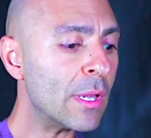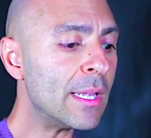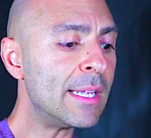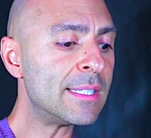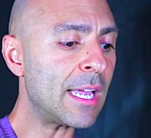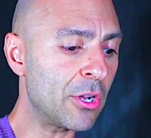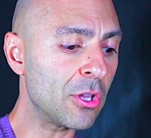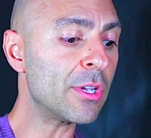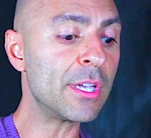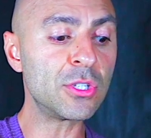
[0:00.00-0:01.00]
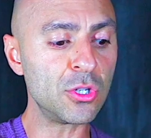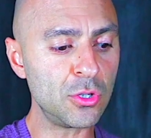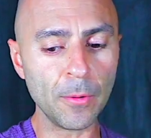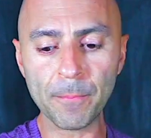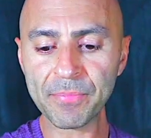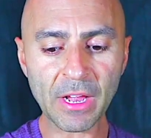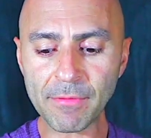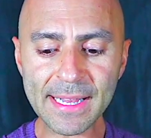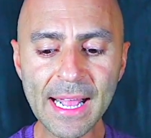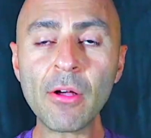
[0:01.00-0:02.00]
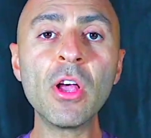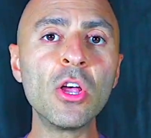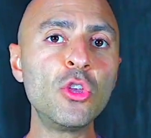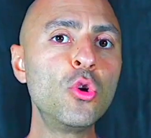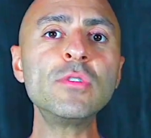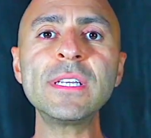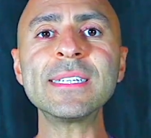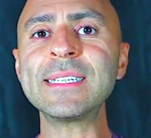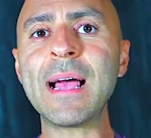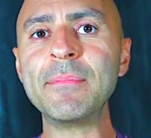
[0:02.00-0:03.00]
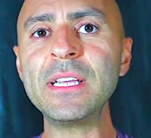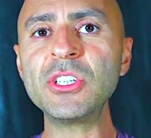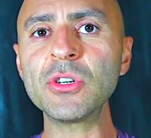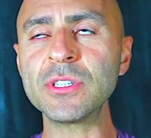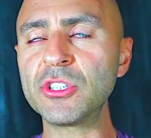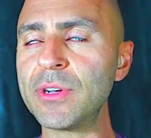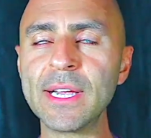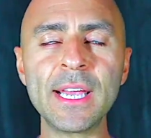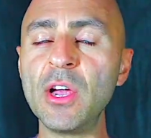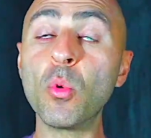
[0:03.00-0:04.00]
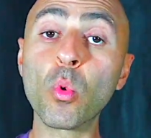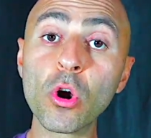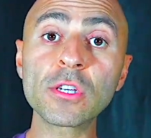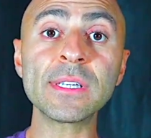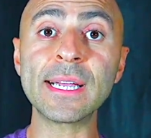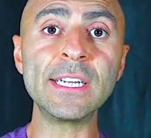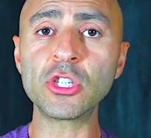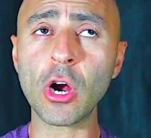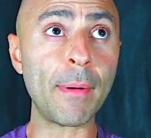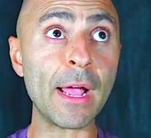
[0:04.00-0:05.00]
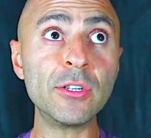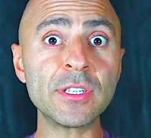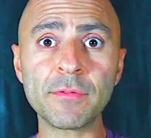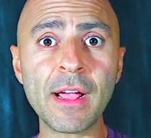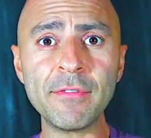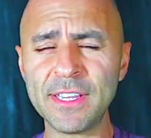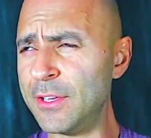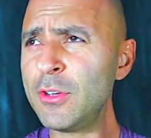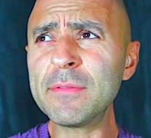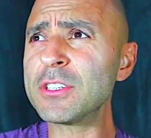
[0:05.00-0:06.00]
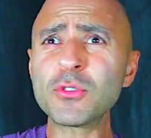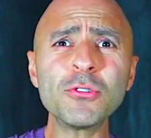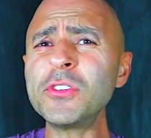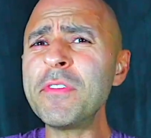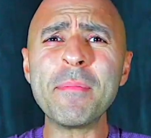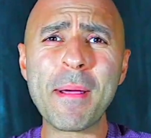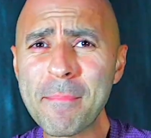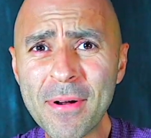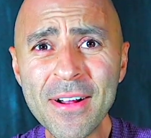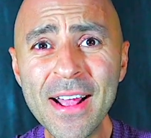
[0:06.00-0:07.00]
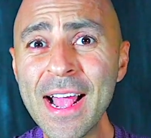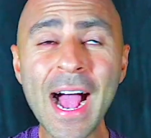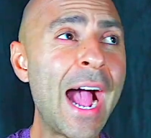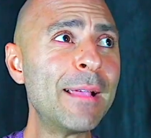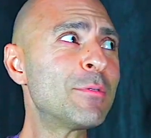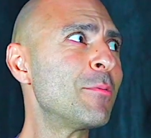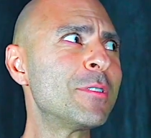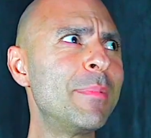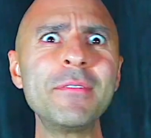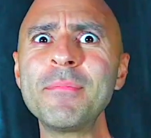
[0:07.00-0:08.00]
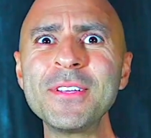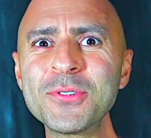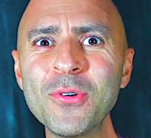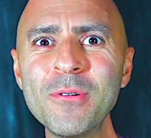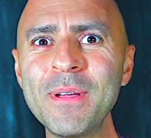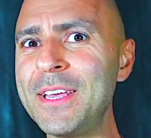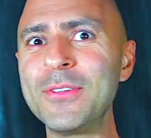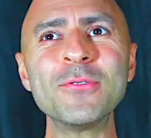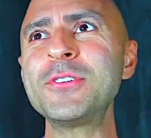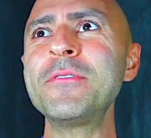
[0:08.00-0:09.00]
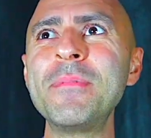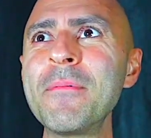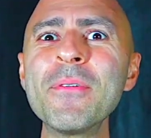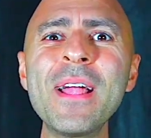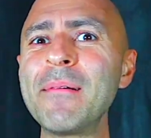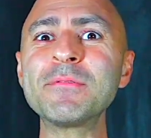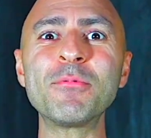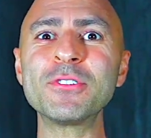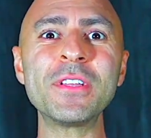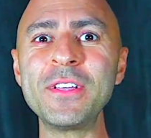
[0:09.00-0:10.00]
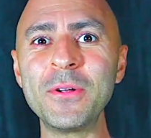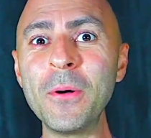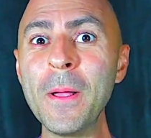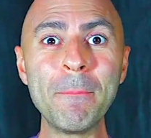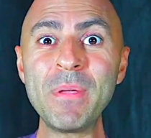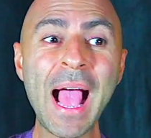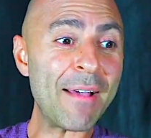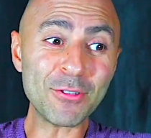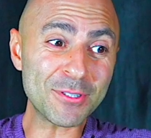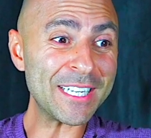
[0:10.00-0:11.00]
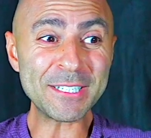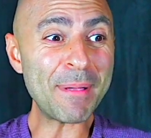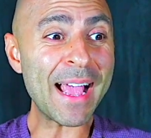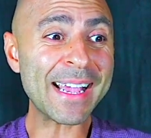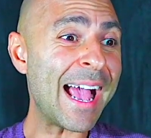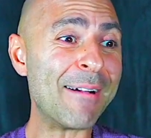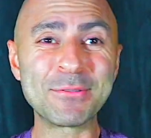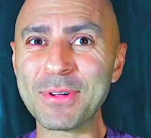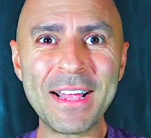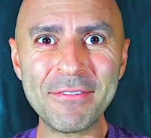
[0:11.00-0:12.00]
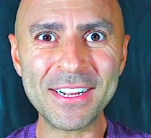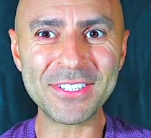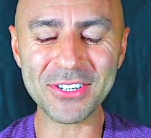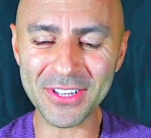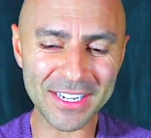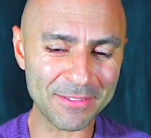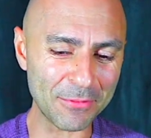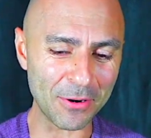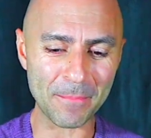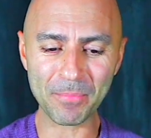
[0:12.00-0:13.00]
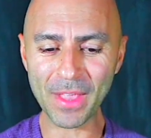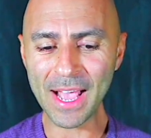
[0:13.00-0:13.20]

what it is that you're looking to do. And right now, using this amnesia trick, it works like a charm. I use it for everything. Universe, don't don't you remember? I am supposed to be with my soulmate. Don't you remember? I'm supposed to, you know, be have those six pack abs, whatever it is you're looking for.